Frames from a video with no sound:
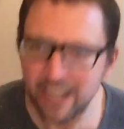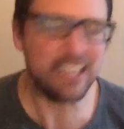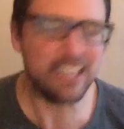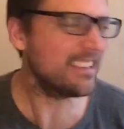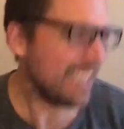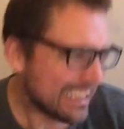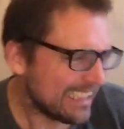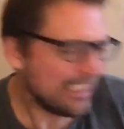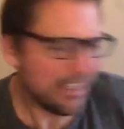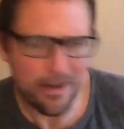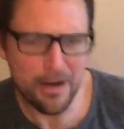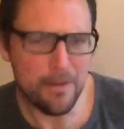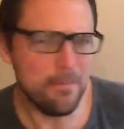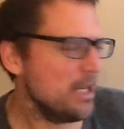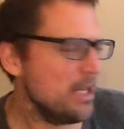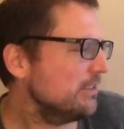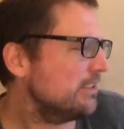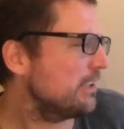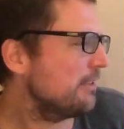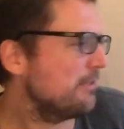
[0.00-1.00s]
It's like you're
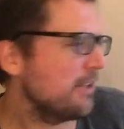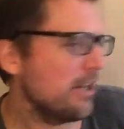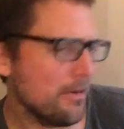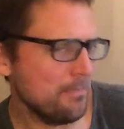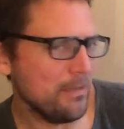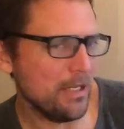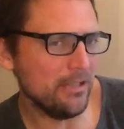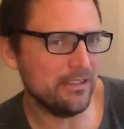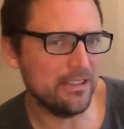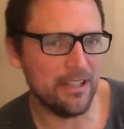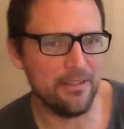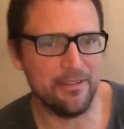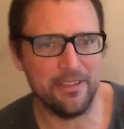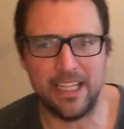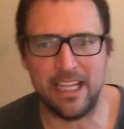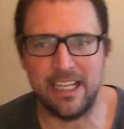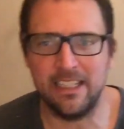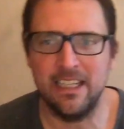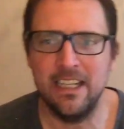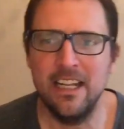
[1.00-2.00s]
abusive, you're abusive, and
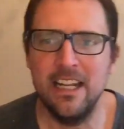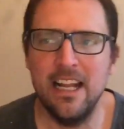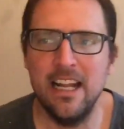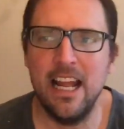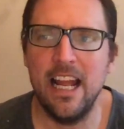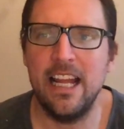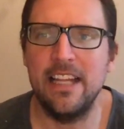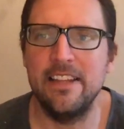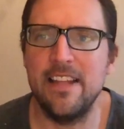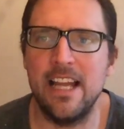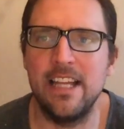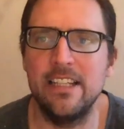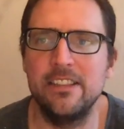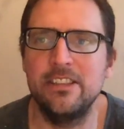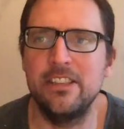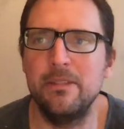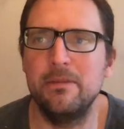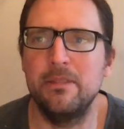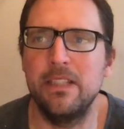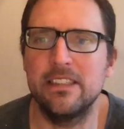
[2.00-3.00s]
then and then
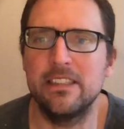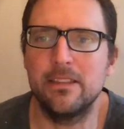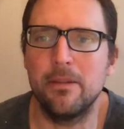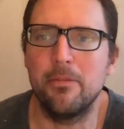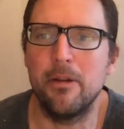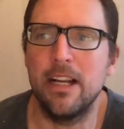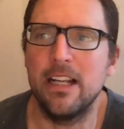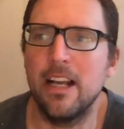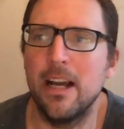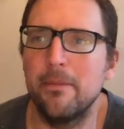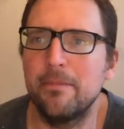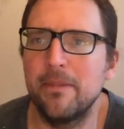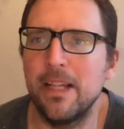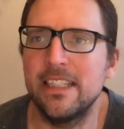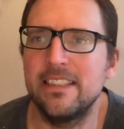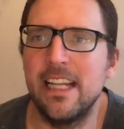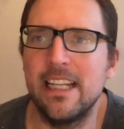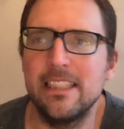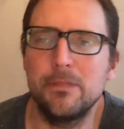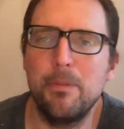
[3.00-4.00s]
she gets to break up.
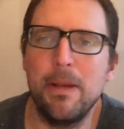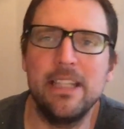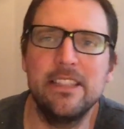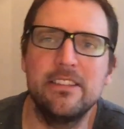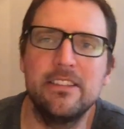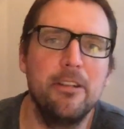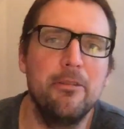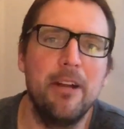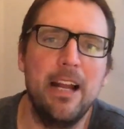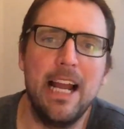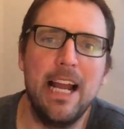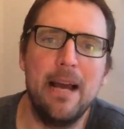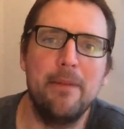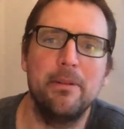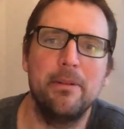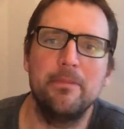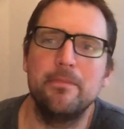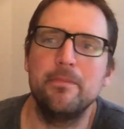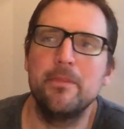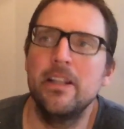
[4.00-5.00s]
That that's basically what
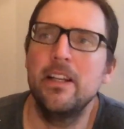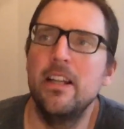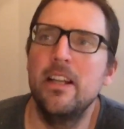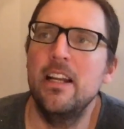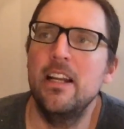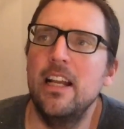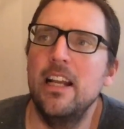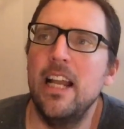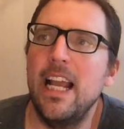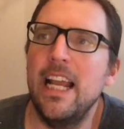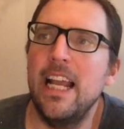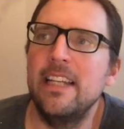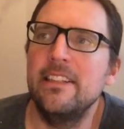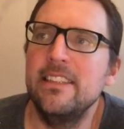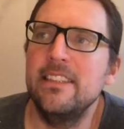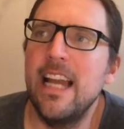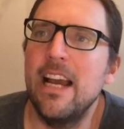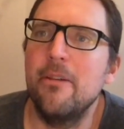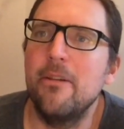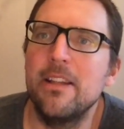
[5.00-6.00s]
happened. And
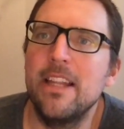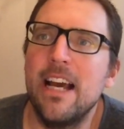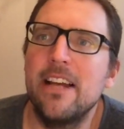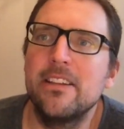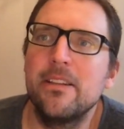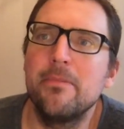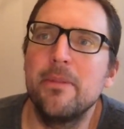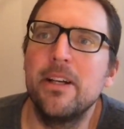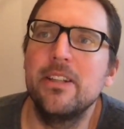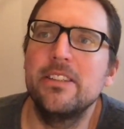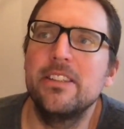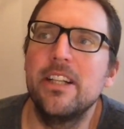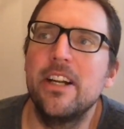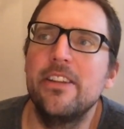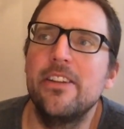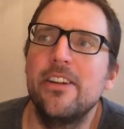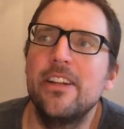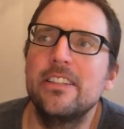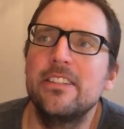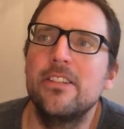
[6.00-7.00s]
yeah, without the military,
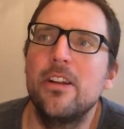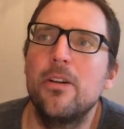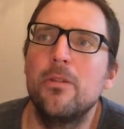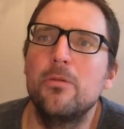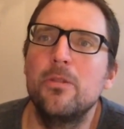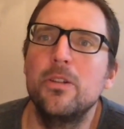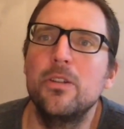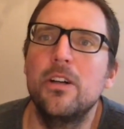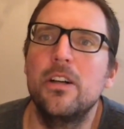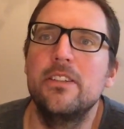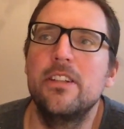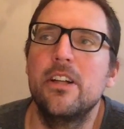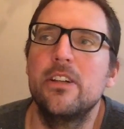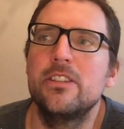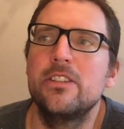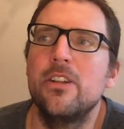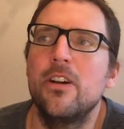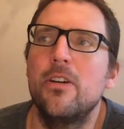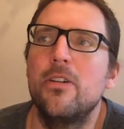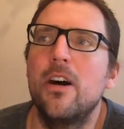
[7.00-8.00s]
there is no rule.
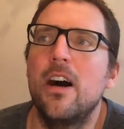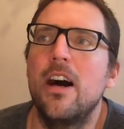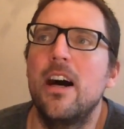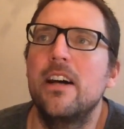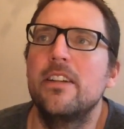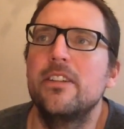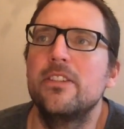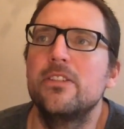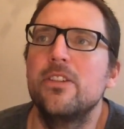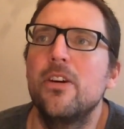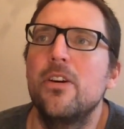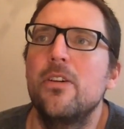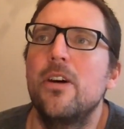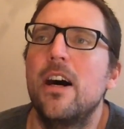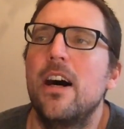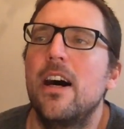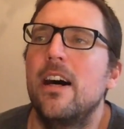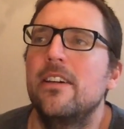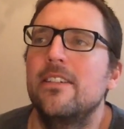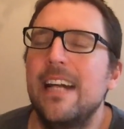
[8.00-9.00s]
There's no uh, there's no
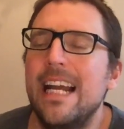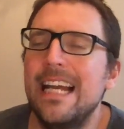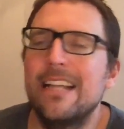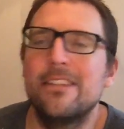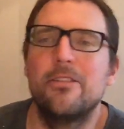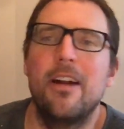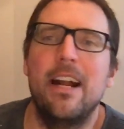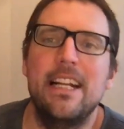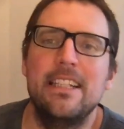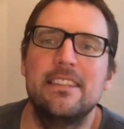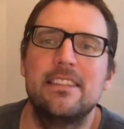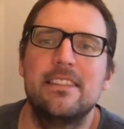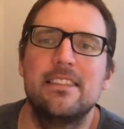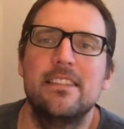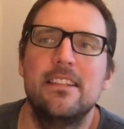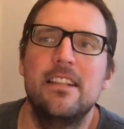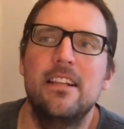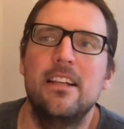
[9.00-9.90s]
uh, land rights.